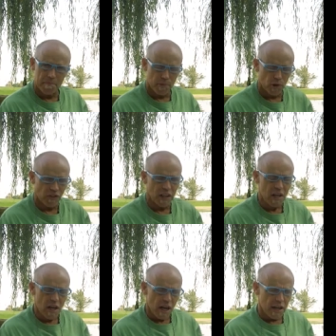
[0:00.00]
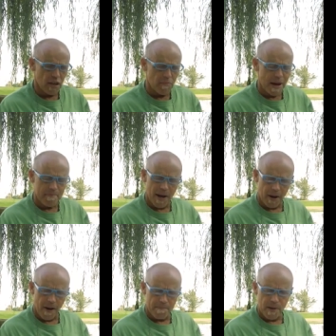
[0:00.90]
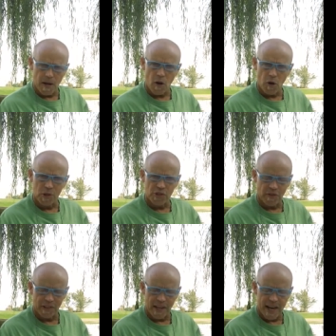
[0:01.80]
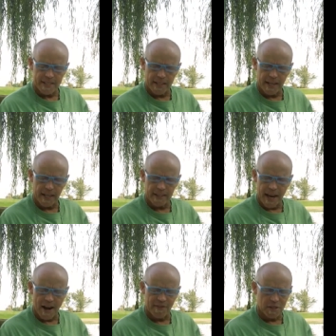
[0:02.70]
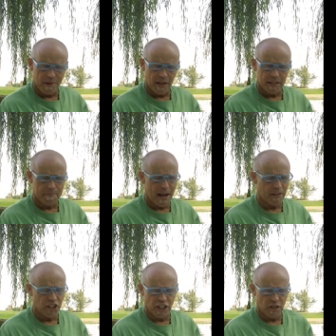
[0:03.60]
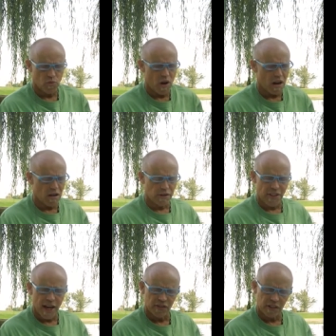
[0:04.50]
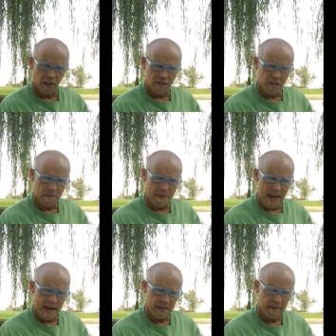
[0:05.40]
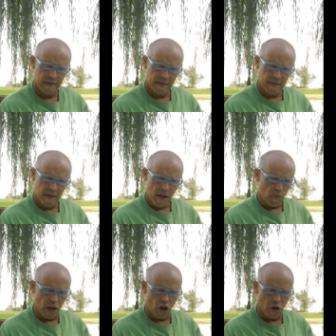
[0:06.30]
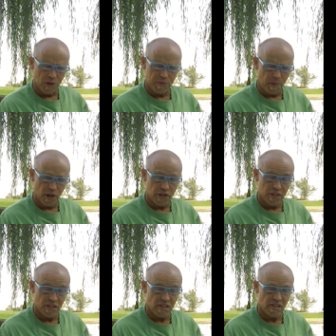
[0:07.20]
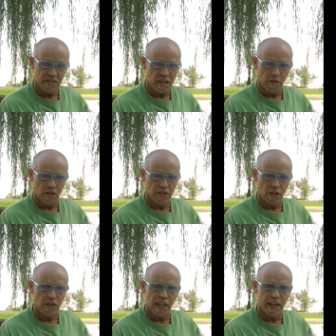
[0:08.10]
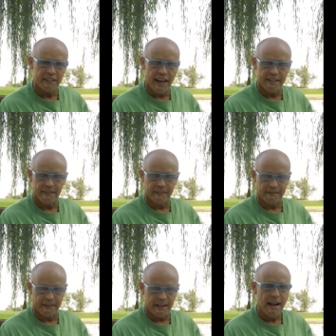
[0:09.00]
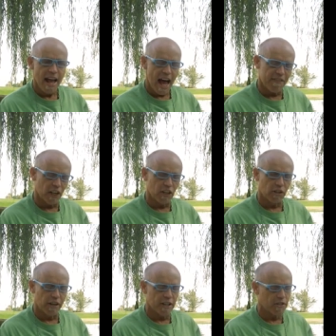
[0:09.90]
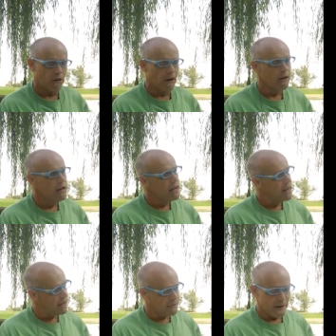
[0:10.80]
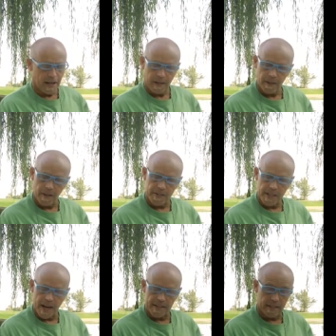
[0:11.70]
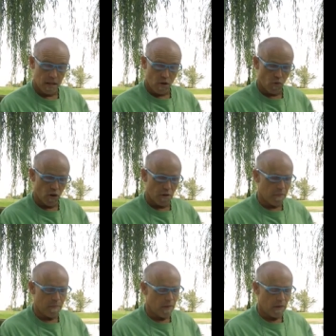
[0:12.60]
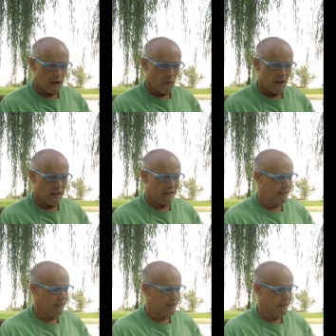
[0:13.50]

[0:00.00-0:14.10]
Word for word: prove it. You've been better off being homeless over the last decade. The average American's balance sheet is what, one hundred thousand dollars to the bad? When a homeless person is a zero because he couldn't get his hands on credit. Having a good credit score has been a curse, as Warren, you know what,